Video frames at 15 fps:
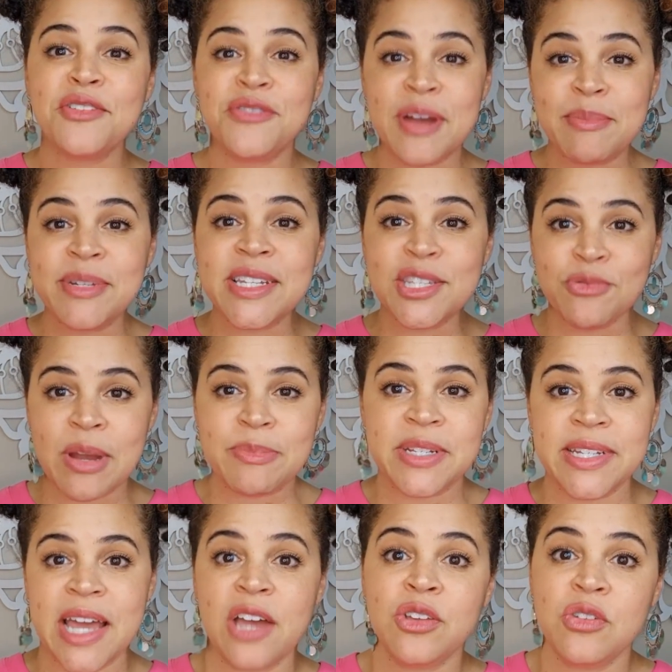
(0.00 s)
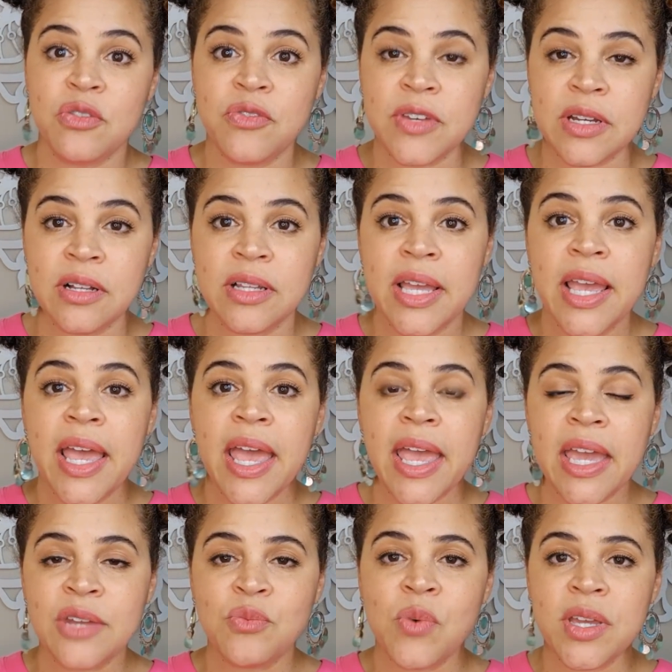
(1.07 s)
from disrupting how you feel.
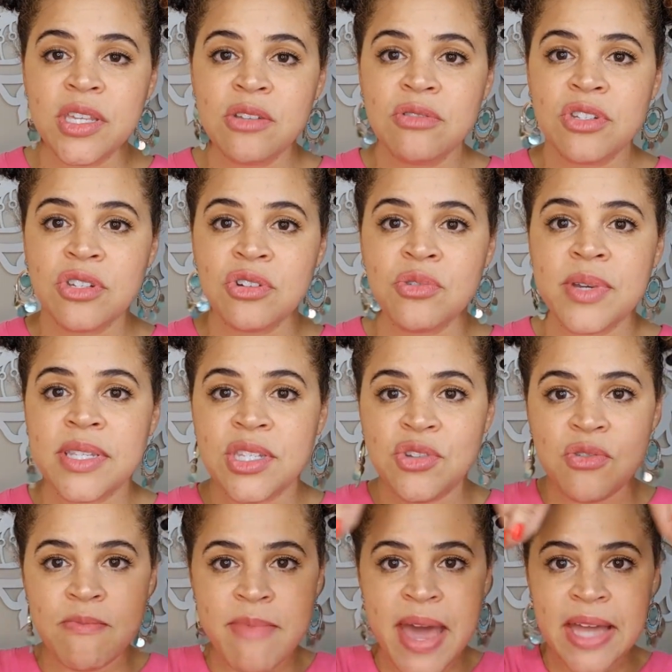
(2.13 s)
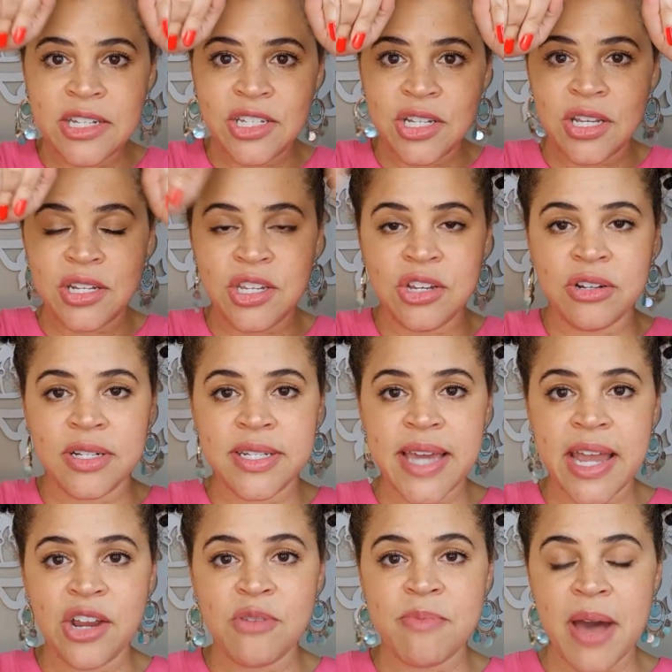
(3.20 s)
And what you do is to imagine your
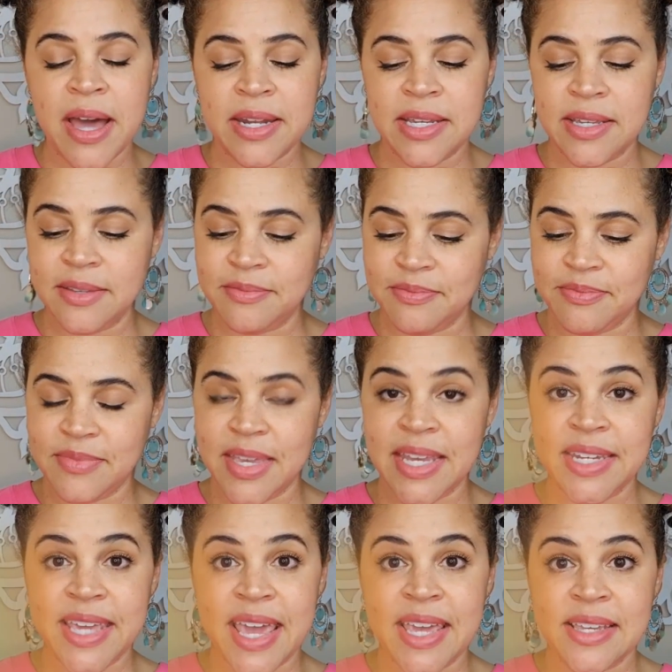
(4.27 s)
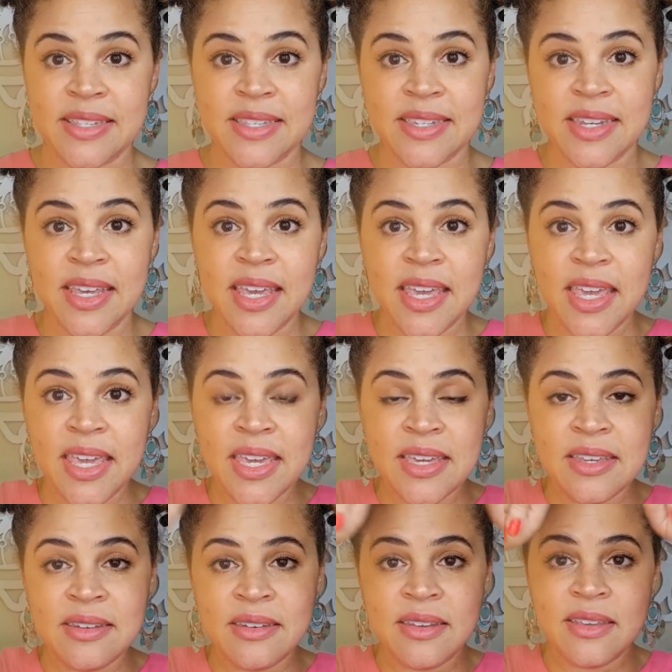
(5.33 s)
entire body encased
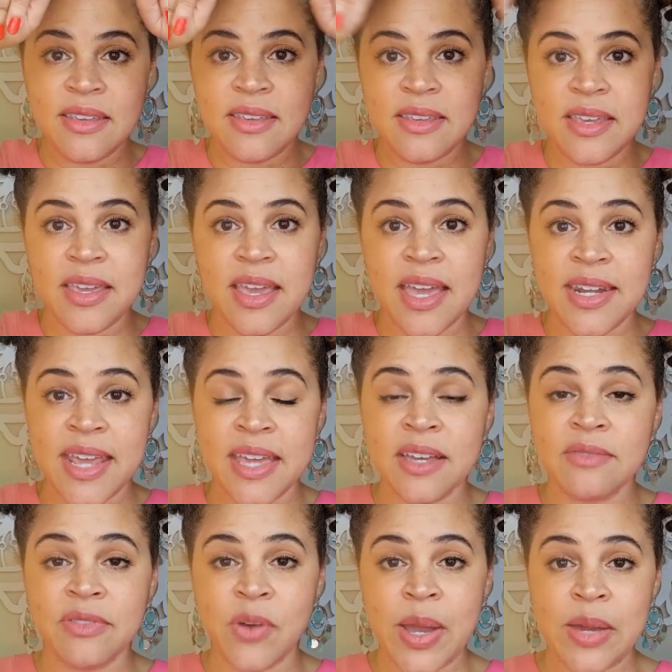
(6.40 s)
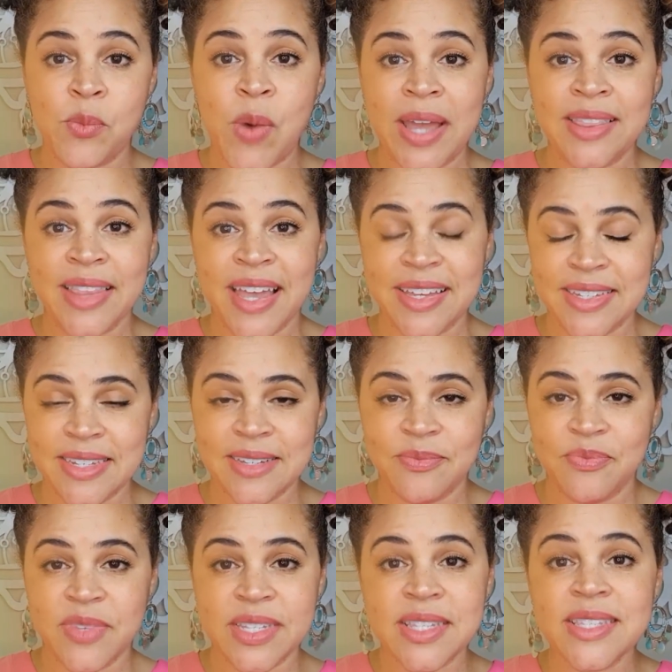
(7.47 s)
in an egg of white light.
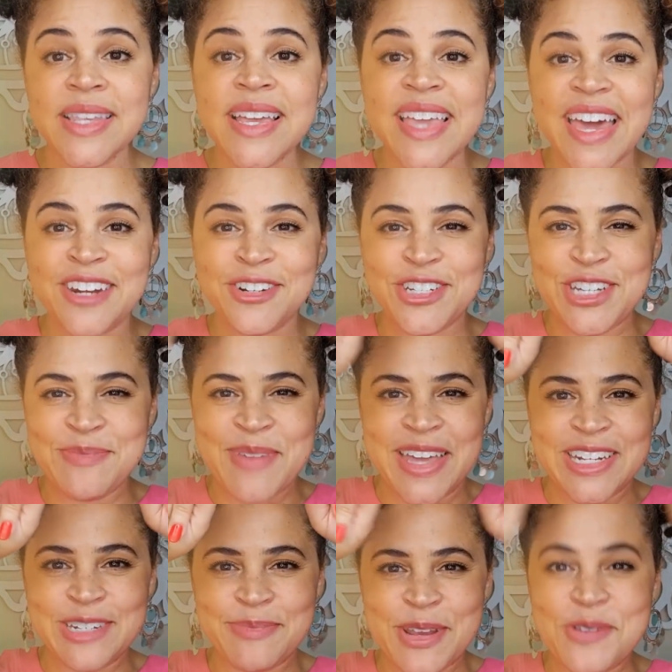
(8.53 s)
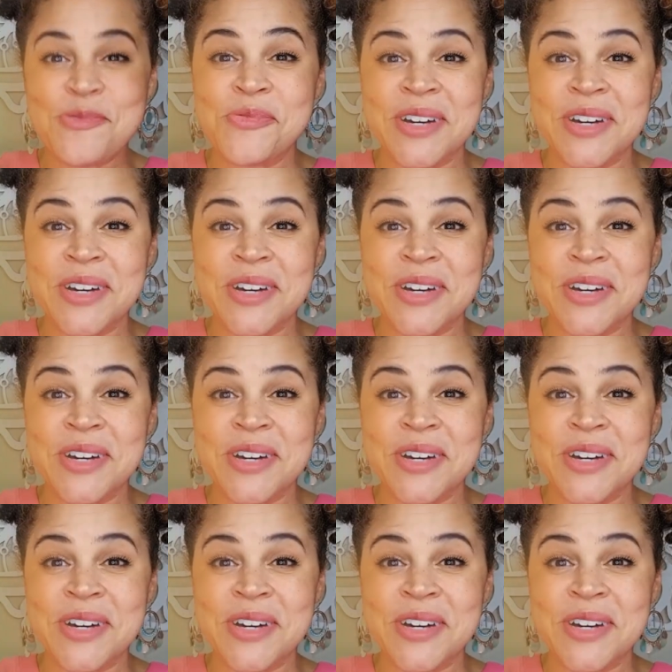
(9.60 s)
This is like energy management